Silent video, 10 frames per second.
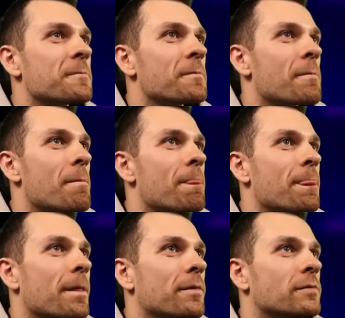
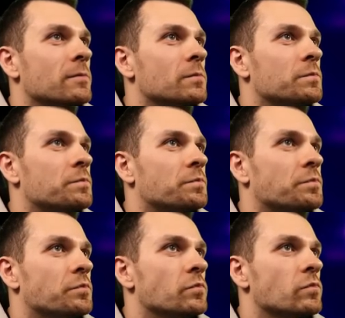
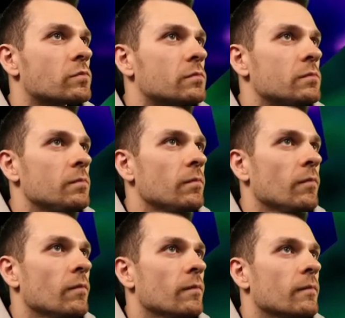
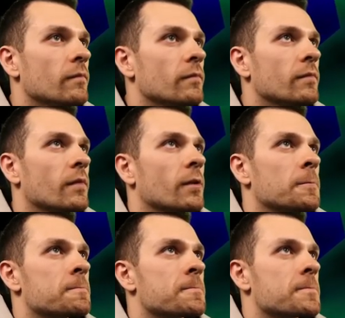
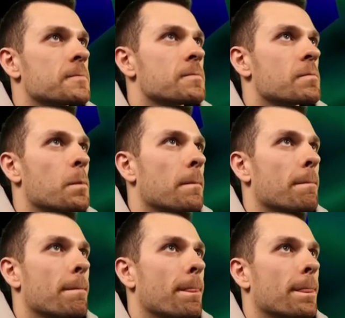
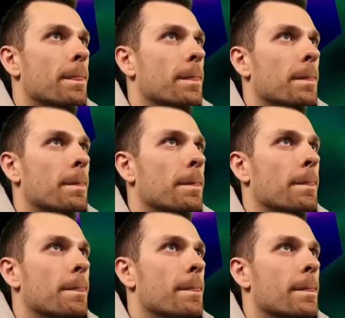
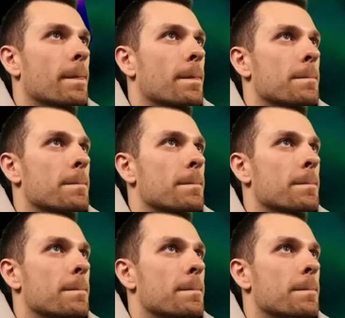(no one is talking)